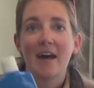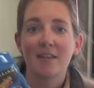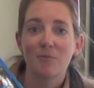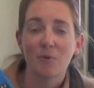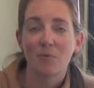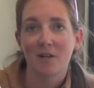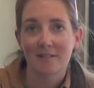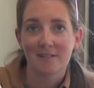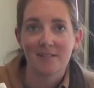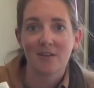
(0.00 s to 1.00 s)
and then we want to
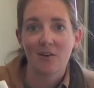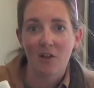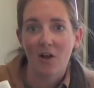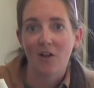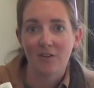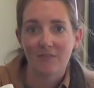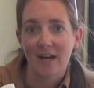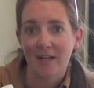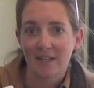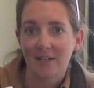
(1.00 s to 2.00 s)
seal all of
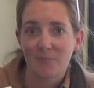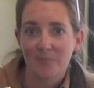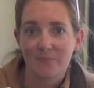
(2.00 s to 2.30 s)
that in.